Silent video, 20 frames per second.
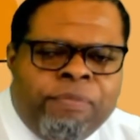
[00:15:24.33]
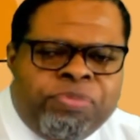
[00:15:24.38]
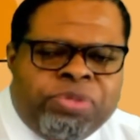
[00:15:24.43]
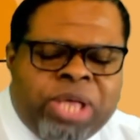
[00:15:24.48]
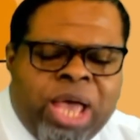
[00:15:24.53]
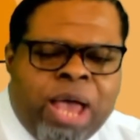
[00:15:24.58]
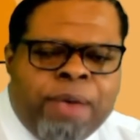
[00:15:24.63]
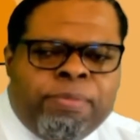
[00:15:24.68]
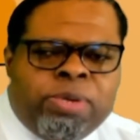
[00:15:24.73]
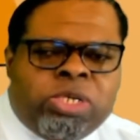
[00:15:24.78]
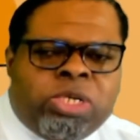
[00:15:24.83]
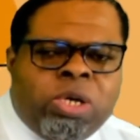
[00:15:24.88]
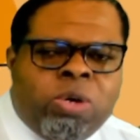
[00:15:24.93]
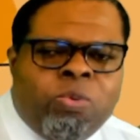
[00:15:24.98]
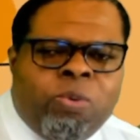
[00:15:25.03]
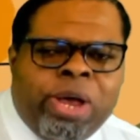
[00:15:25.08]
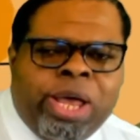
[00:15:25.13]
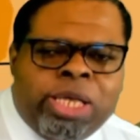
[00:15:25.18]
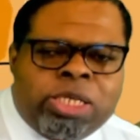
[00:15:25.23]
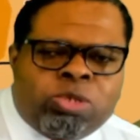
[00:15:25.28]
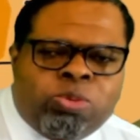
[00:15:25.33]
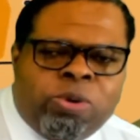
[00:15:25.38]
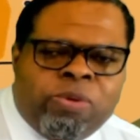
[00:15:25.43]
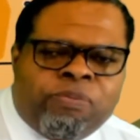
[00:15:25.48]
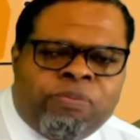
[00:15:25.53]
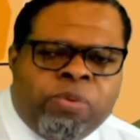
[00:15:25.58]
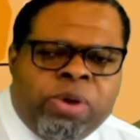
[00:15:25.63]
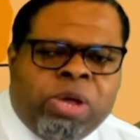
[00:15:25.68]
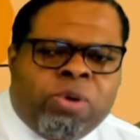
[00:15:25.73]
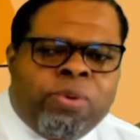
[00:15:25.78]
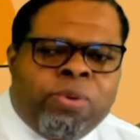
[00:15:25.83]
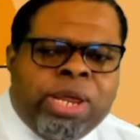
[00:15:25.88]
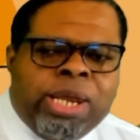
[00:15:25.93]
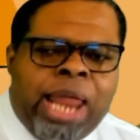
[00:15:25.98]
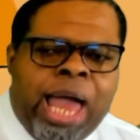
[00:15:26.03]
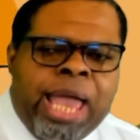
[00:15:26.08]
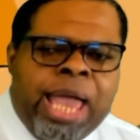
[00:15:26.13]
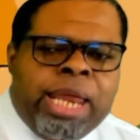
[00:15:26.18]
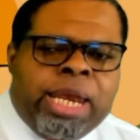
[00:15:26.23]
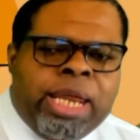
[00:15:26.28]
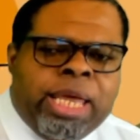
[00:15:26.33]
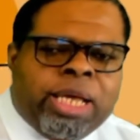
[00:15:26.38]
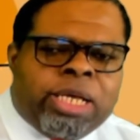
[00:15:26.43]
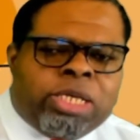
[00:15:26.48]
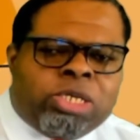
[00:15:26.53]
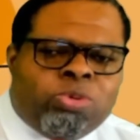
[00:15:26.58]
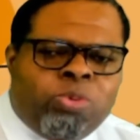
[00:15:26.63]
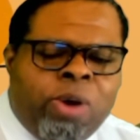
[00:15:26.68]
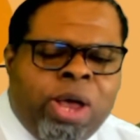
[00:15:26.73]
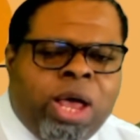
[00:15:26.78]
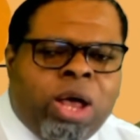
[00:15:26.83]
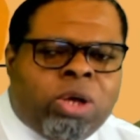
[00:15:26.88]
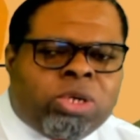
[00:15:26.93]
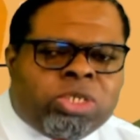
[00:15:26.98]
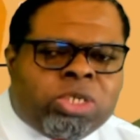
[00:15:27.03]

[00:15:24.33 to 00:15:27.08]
damaging winds with frequent lightning as well.